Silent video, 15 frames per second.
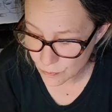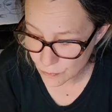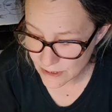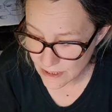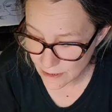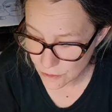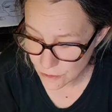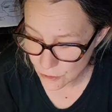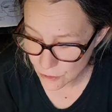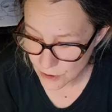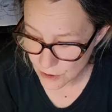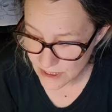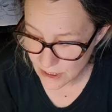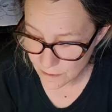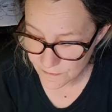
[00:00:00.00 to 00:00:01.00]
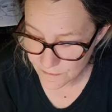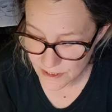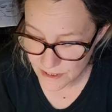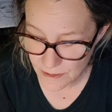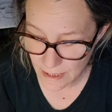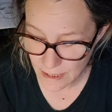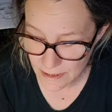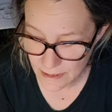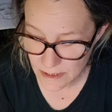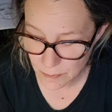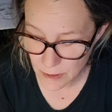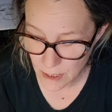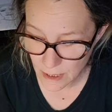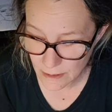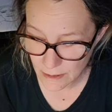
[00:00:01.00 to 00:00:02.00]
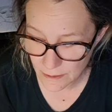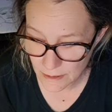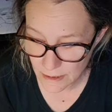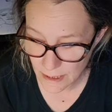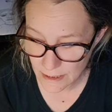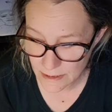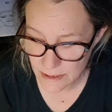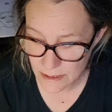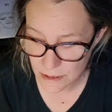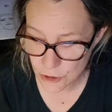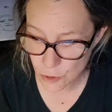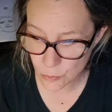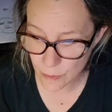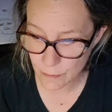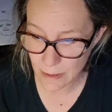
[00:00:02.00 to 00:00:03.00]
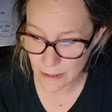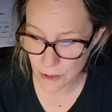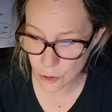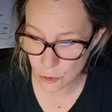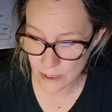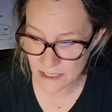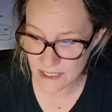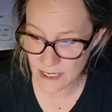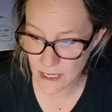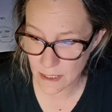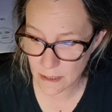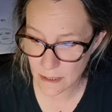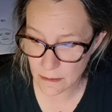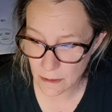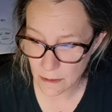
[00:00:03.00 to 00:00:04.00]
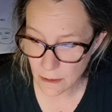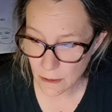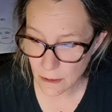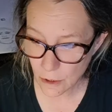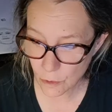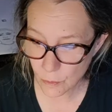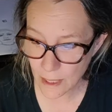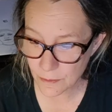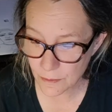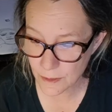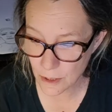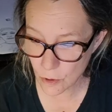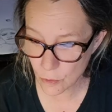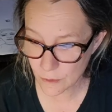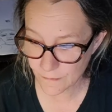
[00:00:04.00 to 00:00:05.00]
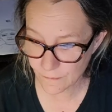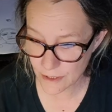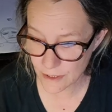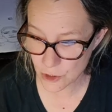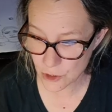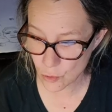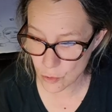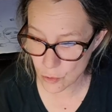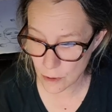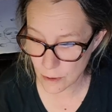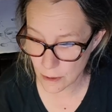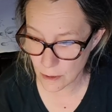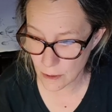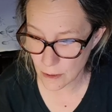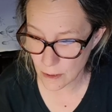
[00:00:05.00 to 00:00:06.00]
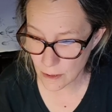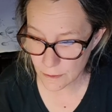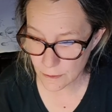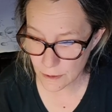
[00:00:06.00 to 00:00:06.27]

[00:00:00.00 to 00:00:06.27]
Then we tethered ourselves to the next block and the next until we made a crescent around the old French Quarter,